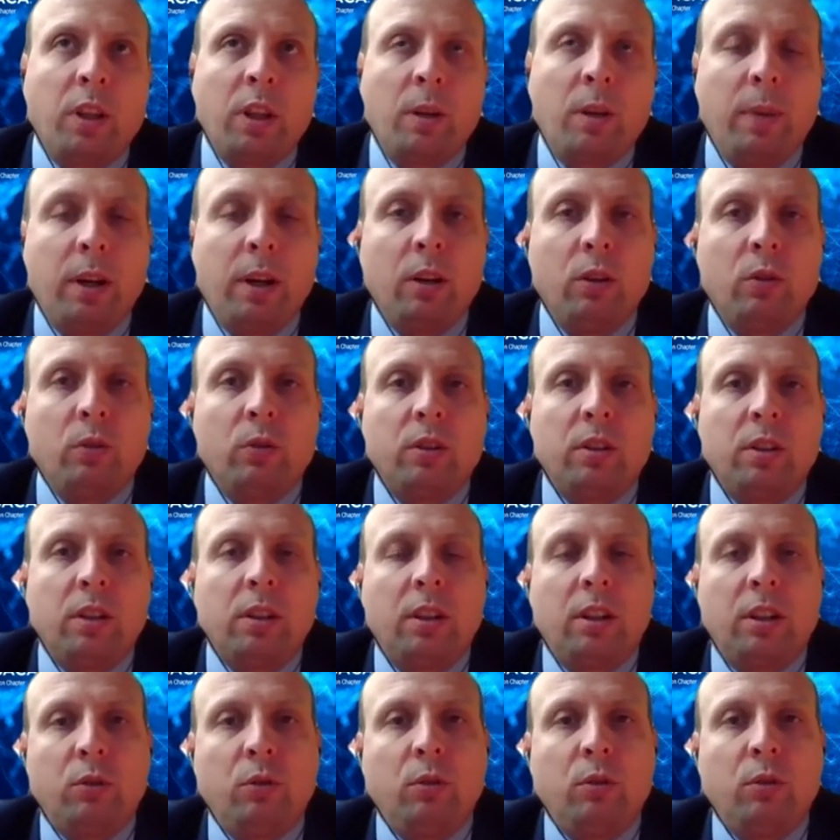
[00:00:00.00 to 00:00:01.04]
what about
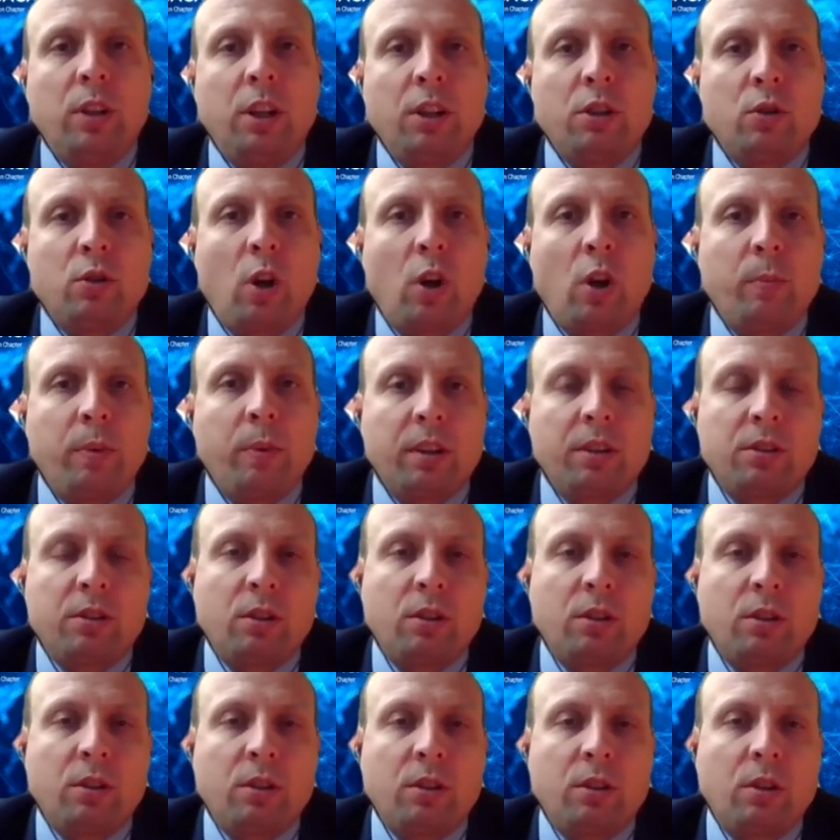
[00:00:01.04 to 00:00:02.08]
today's topic?
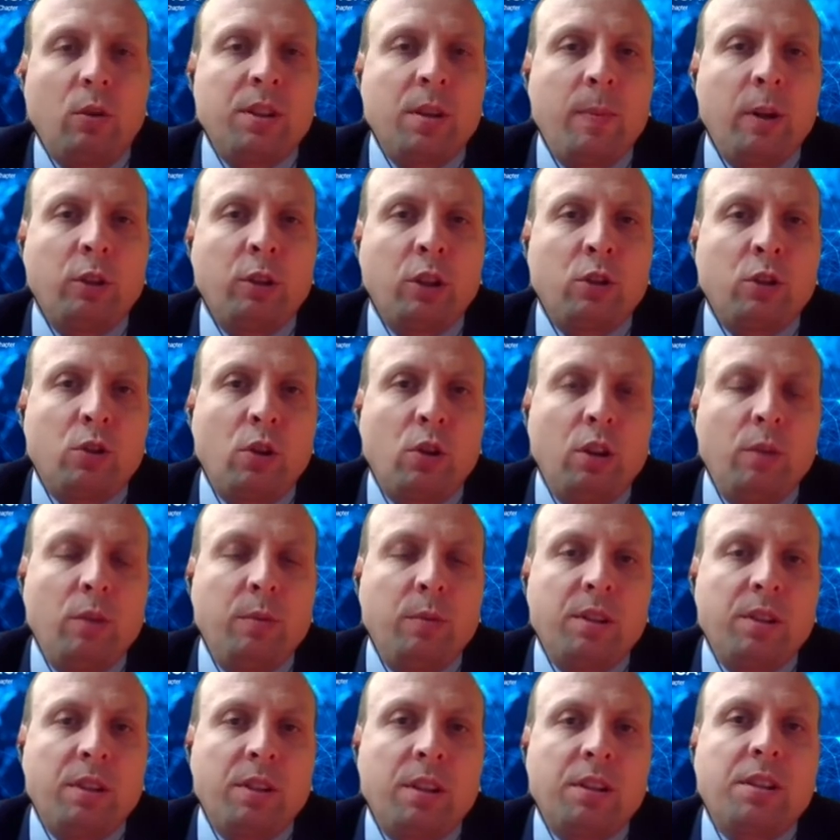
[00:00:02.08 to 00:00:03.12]
So it's about
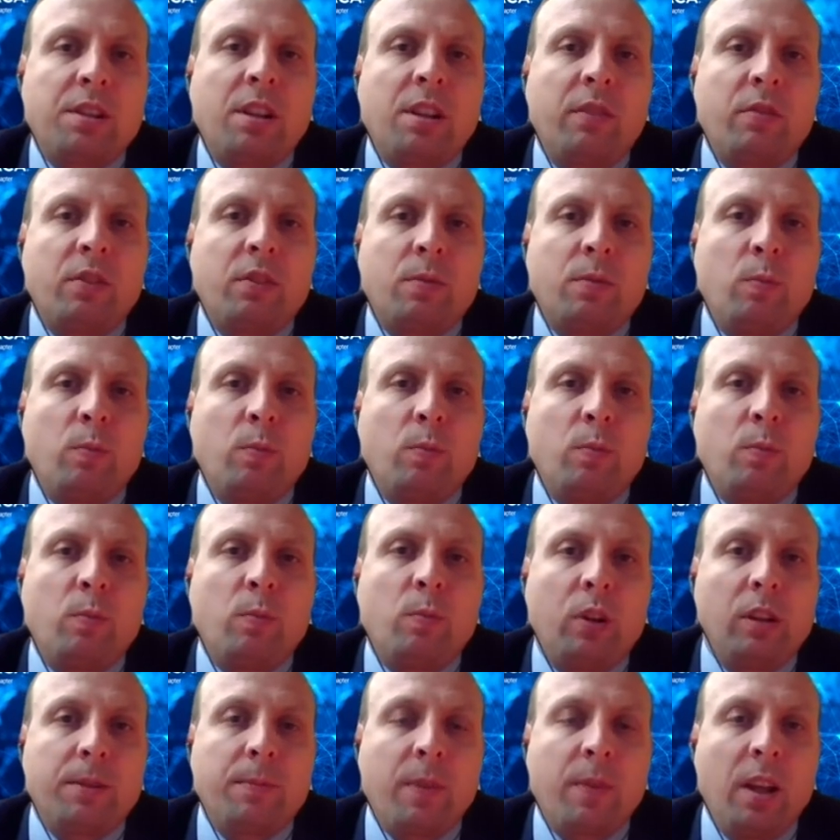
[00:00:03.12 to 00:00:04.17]
taxonomies and service
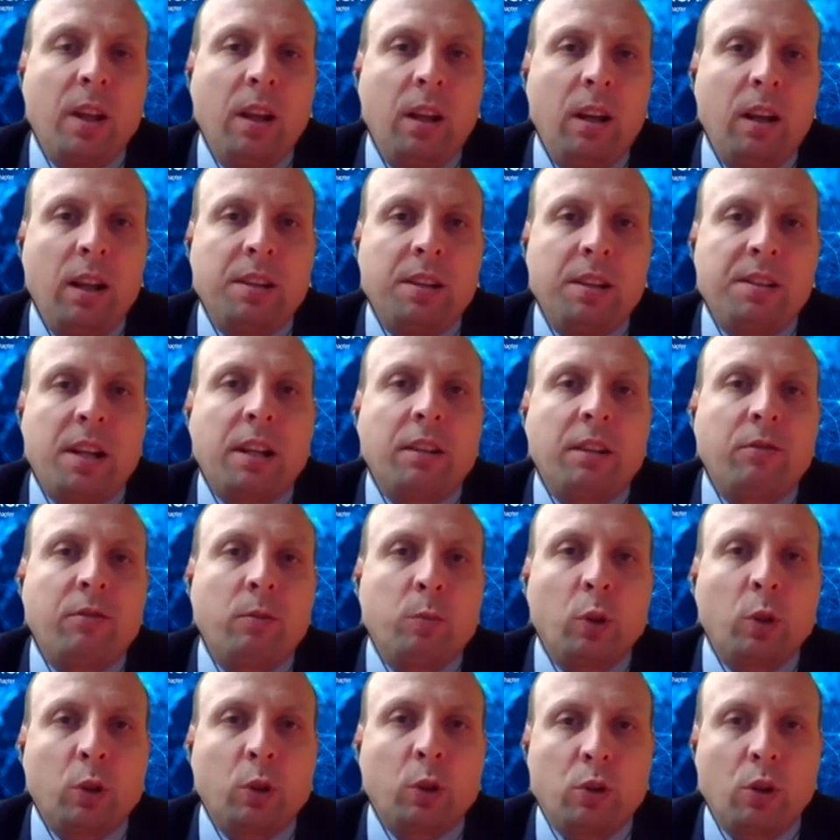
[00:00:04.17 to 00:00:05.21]
models. Let's start
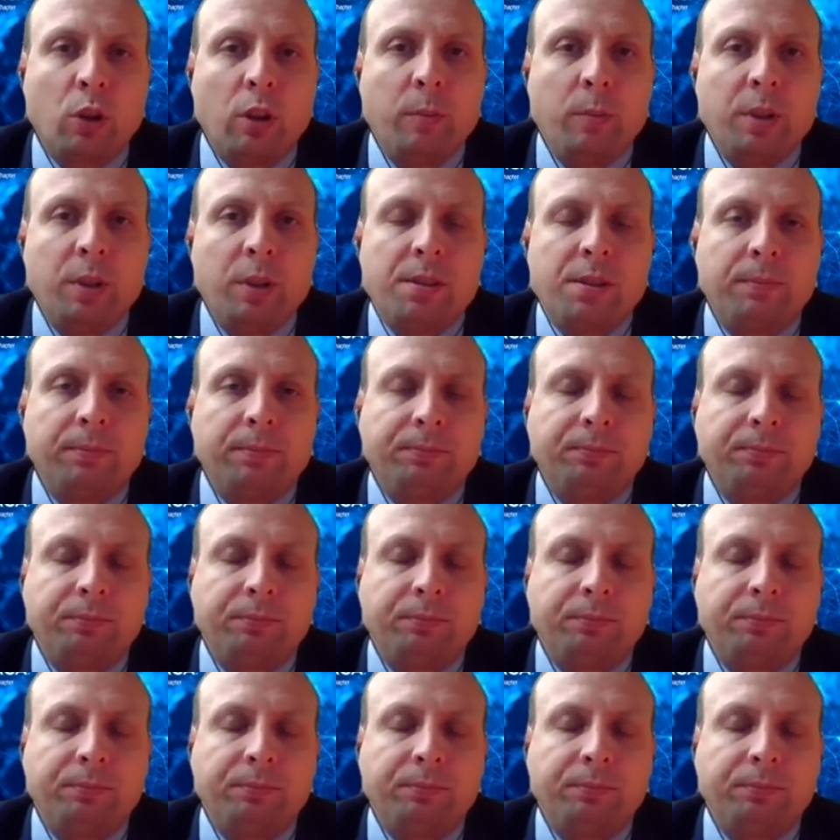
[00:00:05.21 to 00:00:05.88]
from taxonomies.